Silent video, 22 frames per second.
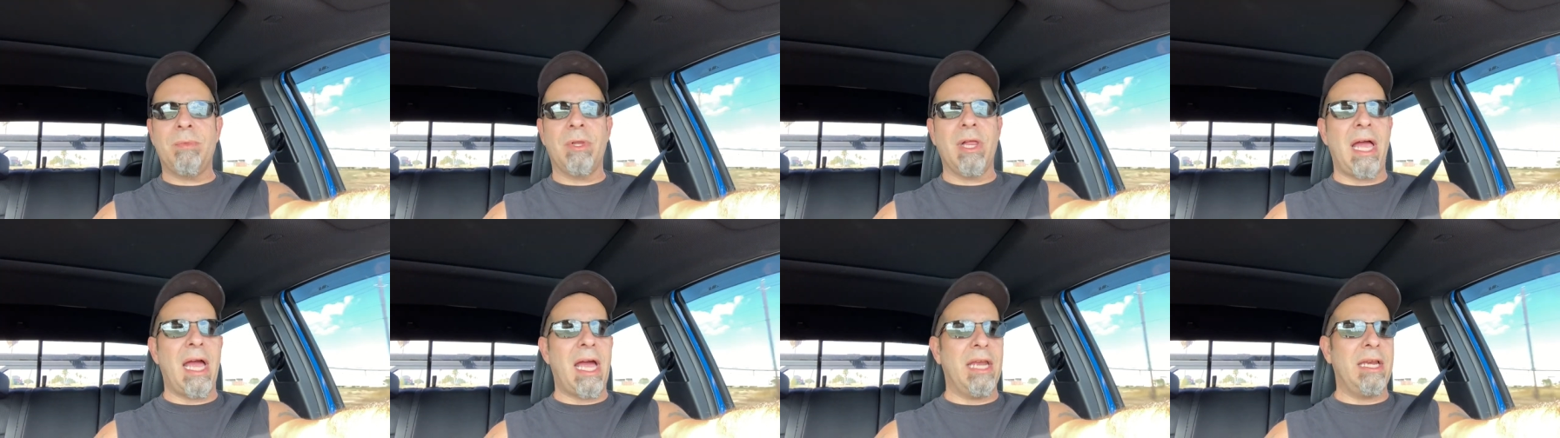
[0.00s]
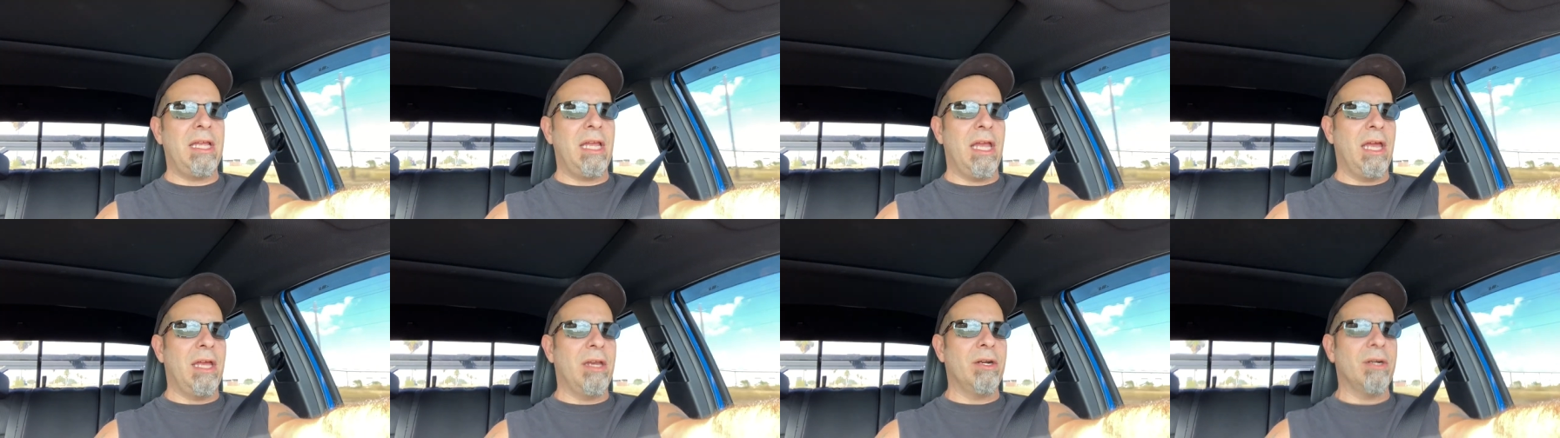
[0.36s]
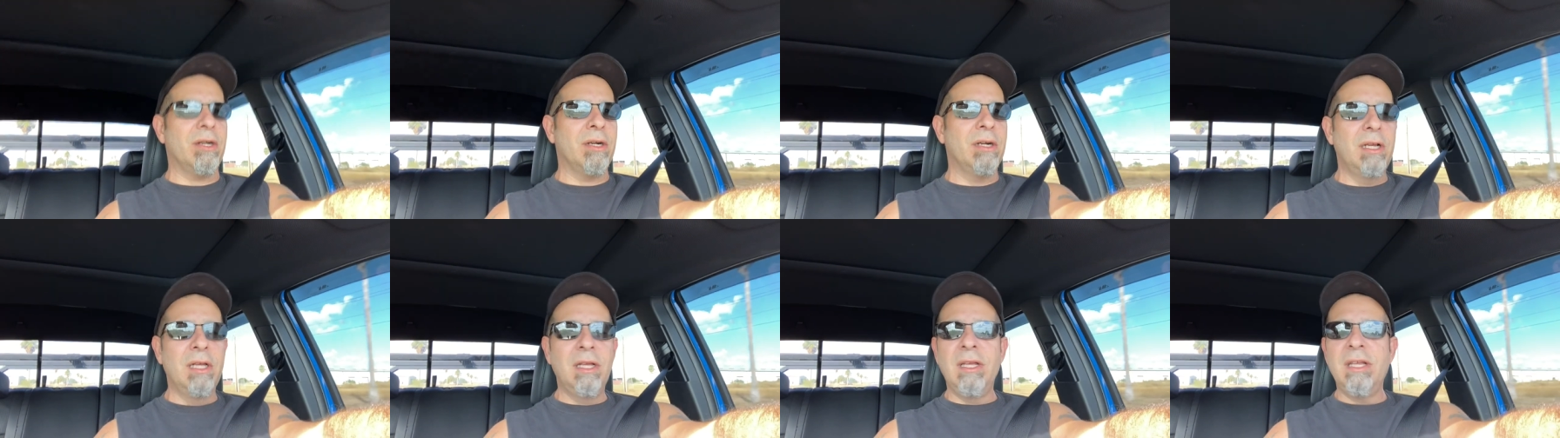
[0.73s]
Gladiator.
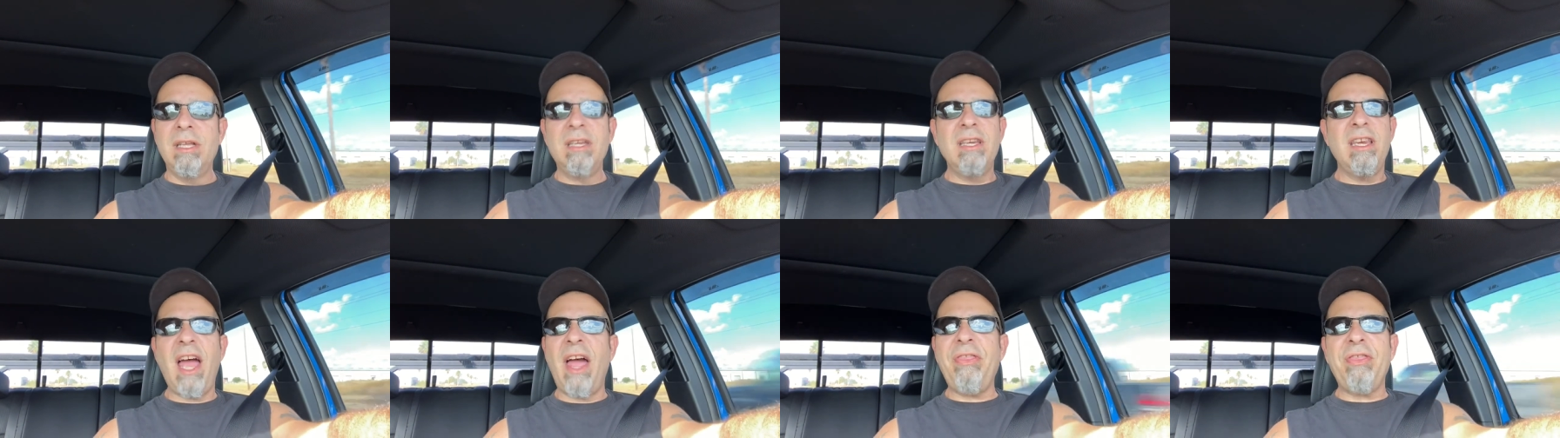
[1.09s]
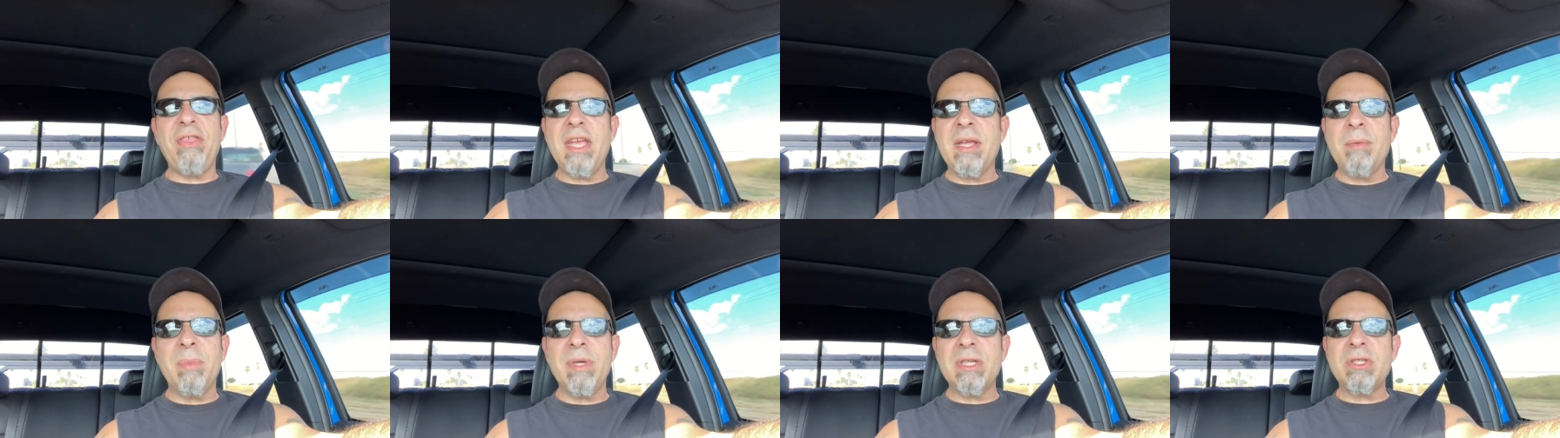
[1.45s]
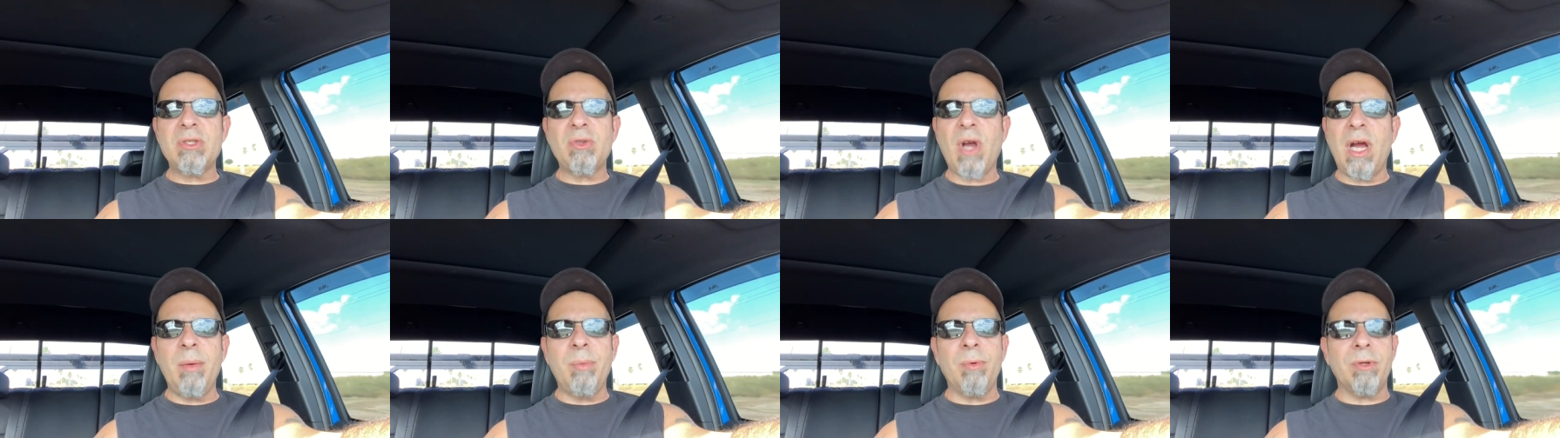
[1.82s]
Nothing but
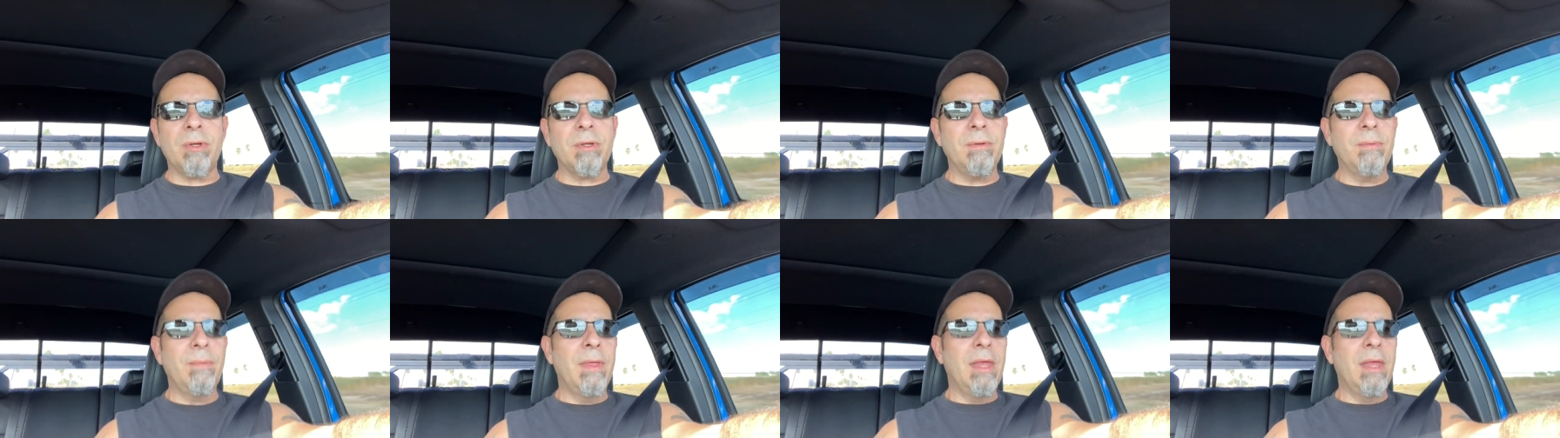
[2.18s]
trouble.